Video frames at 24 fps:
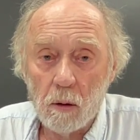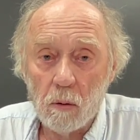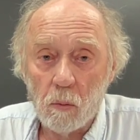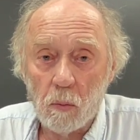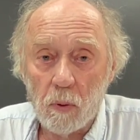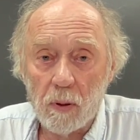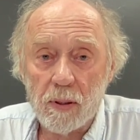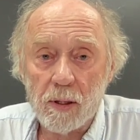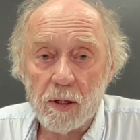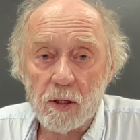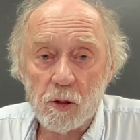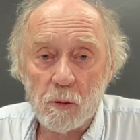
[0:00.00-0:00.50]

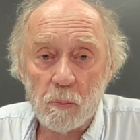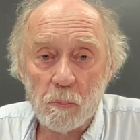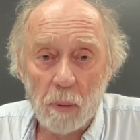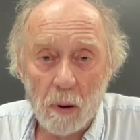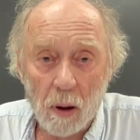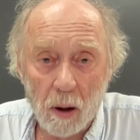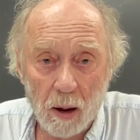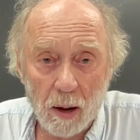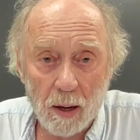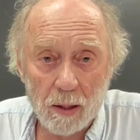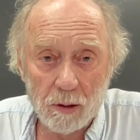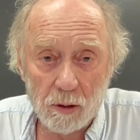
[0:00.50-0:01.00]
with its
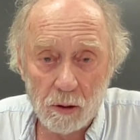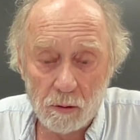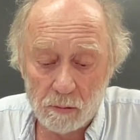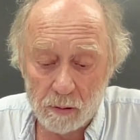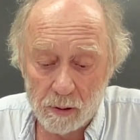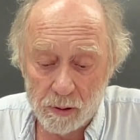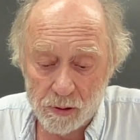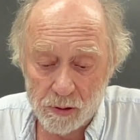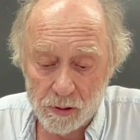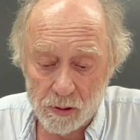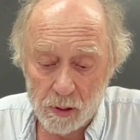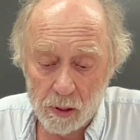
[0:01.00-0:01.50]

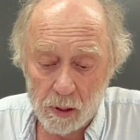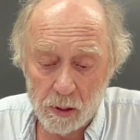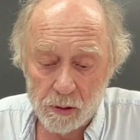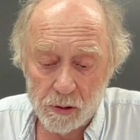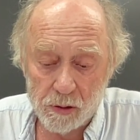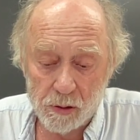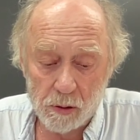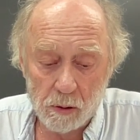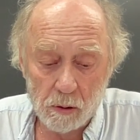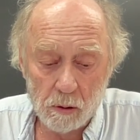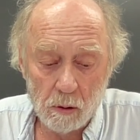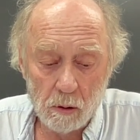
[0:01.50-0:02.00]

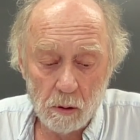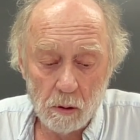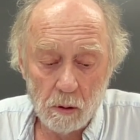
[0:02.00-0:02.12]
ponderousness.